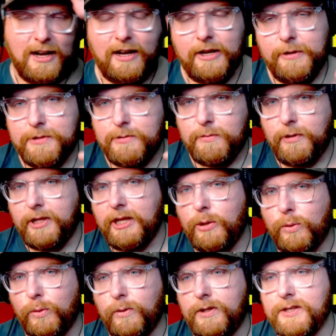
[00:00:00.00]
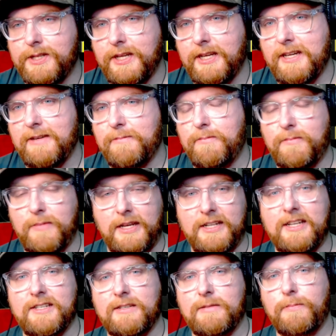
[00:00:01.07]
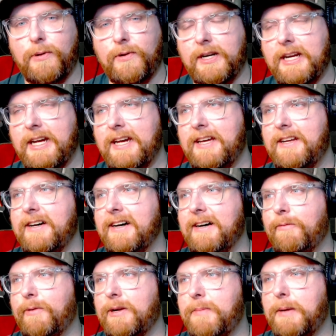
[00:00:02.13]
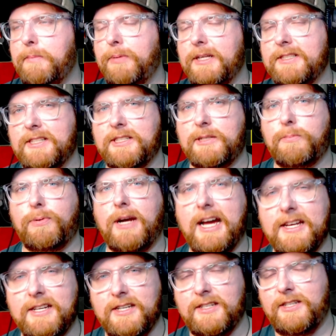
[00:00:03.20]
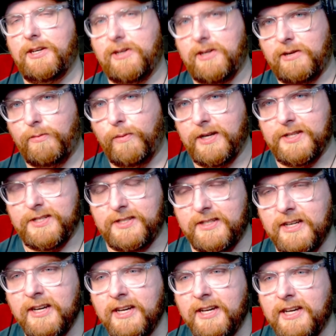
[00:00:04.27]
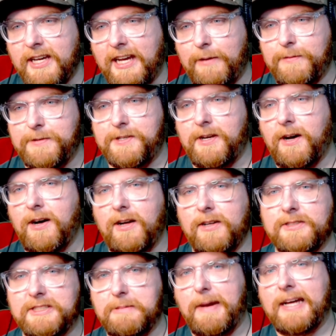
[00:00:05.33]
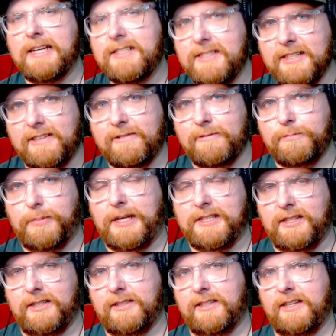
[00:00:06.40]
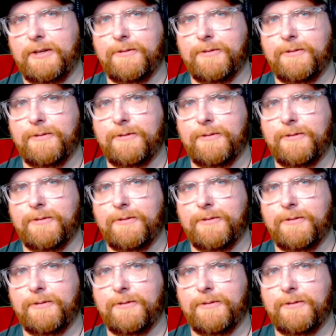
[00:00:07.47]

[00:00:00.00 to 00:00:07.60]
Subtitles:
It was really cool to see in this motorcade. One of my pleasant surprises here was it was all domestic, basically.